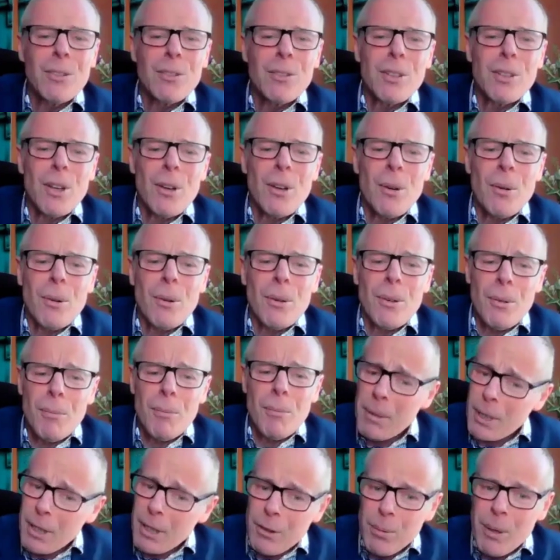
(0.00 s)
So
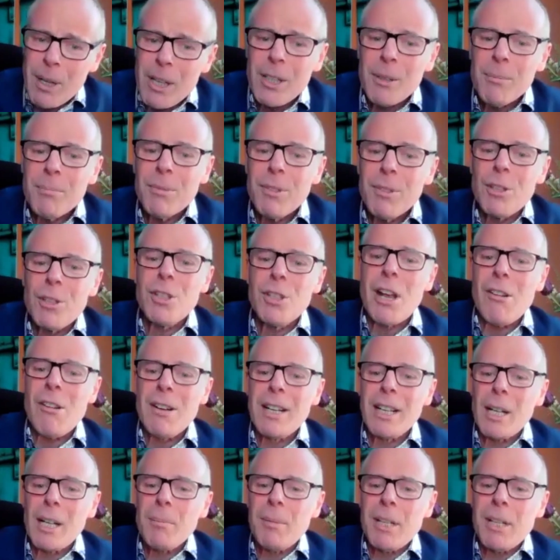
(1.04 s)
please welcome, to share
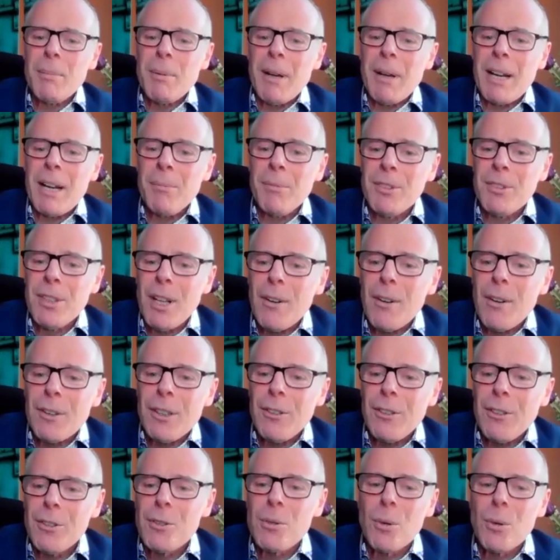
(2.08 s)
a little bit about himself
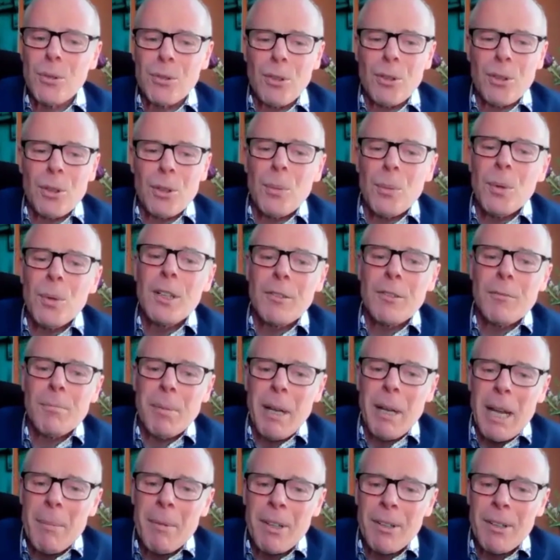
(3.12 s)
and his thoughts on the world of
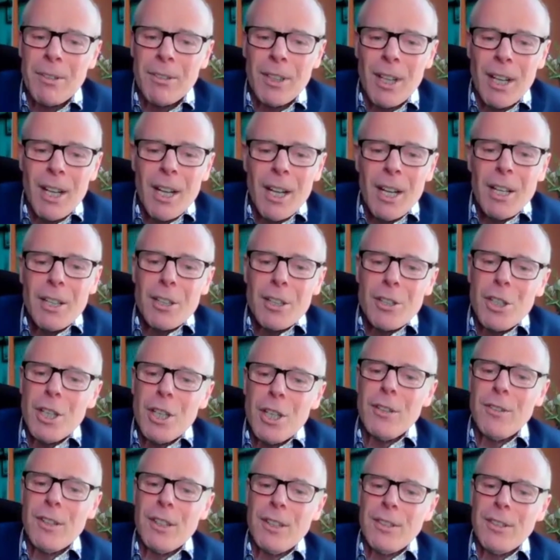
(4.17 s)
payments, the
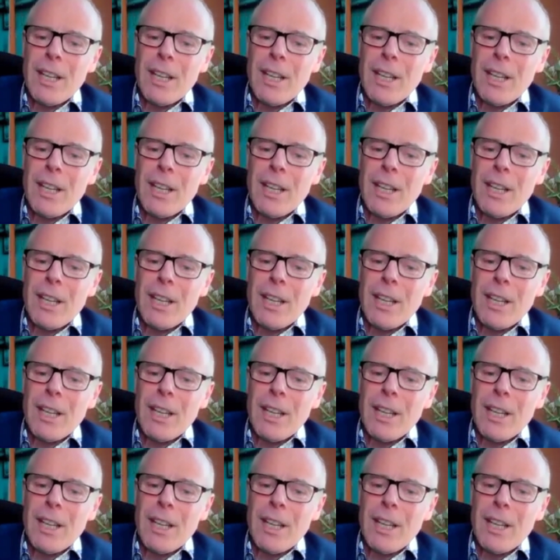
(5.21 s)
Chief